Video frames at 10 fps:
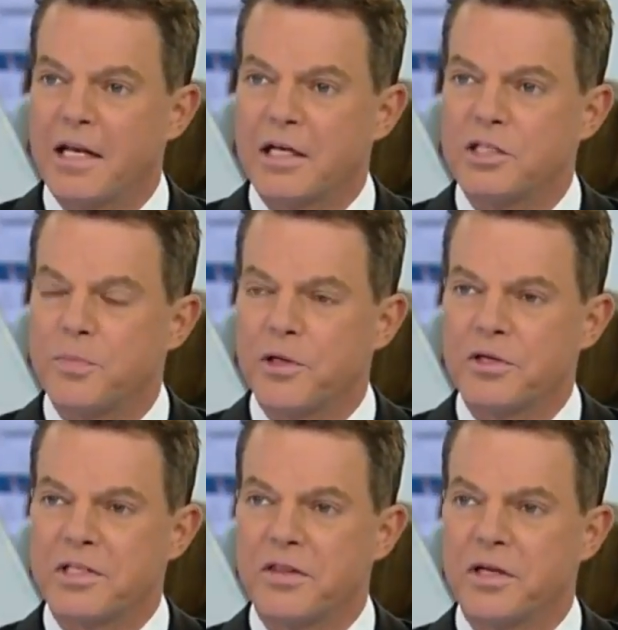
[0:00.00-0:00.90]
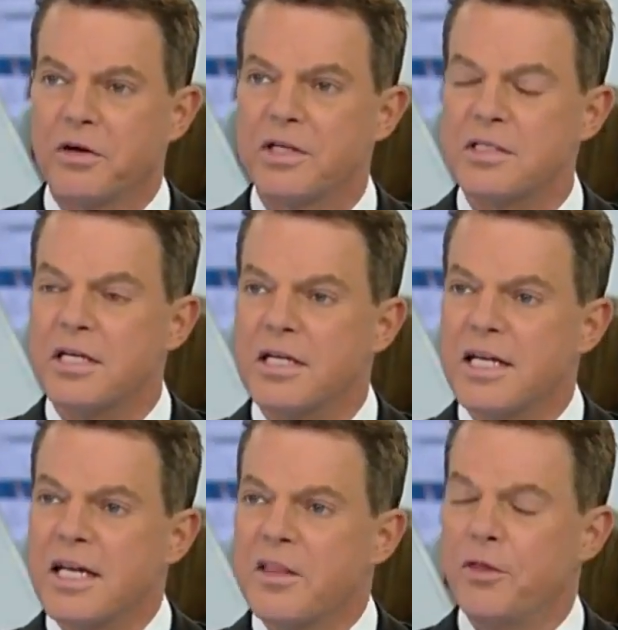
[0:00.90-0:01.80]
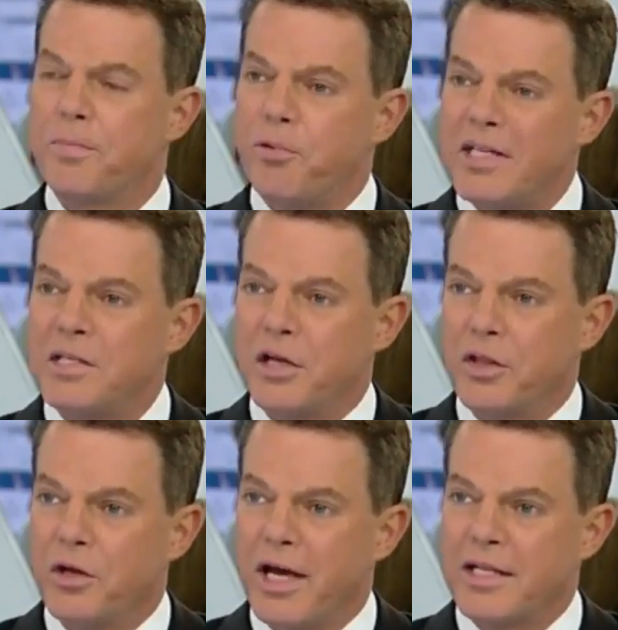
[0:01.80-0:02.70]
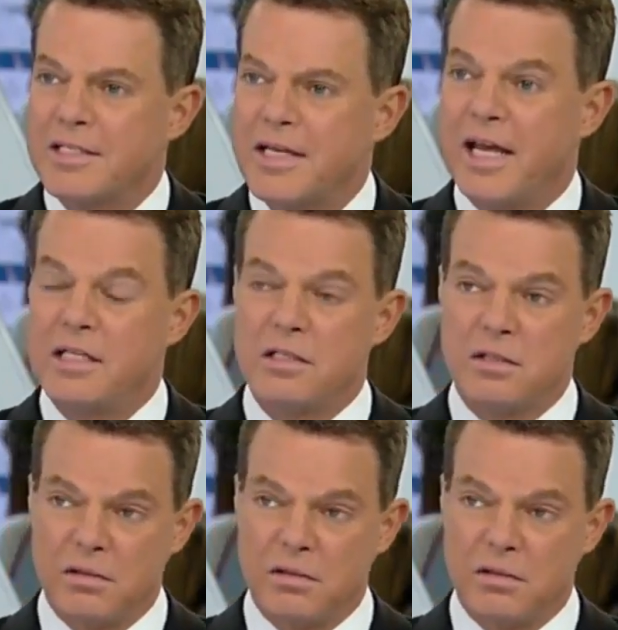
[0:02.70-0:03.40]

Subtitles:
and a conspiracy theorist. The president of the United States,